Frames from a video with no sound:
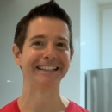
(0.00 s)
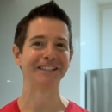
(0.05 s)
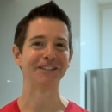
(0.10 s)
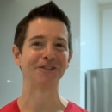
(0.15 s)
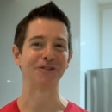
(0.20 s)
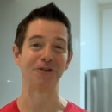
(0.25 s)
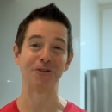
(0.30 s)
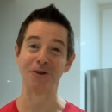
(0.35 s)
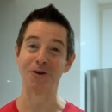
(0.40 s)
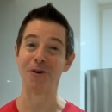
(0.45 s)

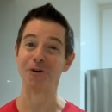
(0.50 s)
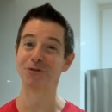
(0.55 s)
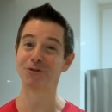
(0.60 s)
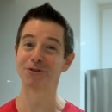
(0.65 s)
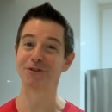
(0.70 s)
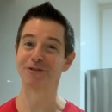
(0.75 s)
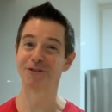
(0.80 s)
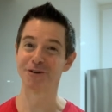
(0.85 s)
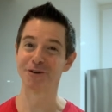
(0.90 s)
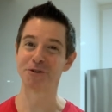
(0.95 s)
So the Ghosts
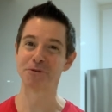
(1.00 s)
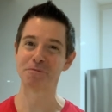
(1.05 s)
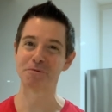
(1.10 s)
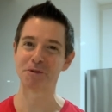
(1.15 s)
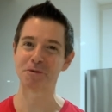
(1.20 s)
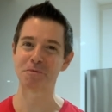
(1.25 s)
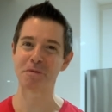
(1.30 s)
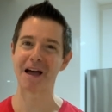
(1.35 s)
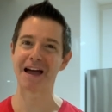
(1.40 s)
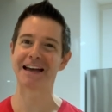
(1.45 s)
of
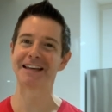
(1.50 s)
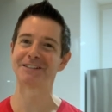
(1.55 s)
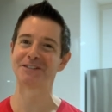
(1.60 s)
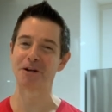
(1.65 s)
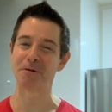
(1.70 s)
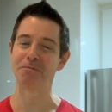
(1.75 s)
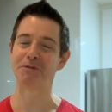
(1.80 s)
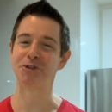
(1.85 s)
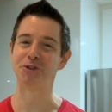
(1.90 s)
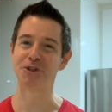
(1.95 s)
Christmas Past, I'll
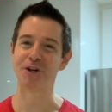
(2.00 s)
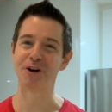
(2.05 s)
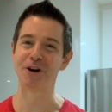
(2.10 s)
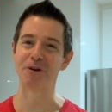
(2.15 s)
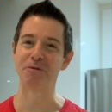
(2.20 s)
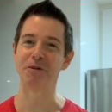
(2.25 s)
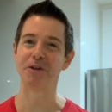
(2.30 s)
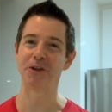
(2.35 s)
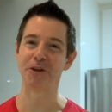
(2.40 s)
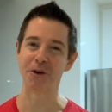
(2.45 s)
be
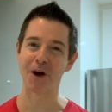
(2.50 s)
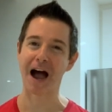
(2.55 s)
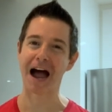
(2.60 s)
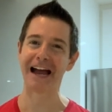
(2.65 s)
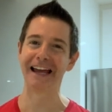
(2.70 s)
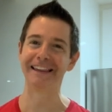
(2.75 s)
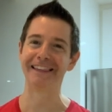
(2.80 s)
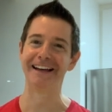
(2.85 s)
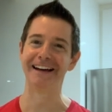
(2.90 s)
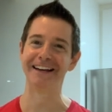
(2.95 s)
sharing with you
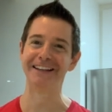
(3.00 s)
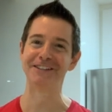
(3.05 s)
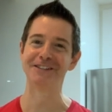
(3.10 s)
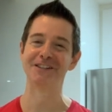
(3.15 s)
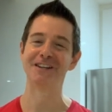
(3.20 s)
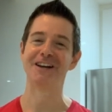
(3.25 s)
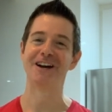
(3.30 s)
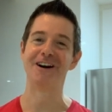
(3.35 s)
highlights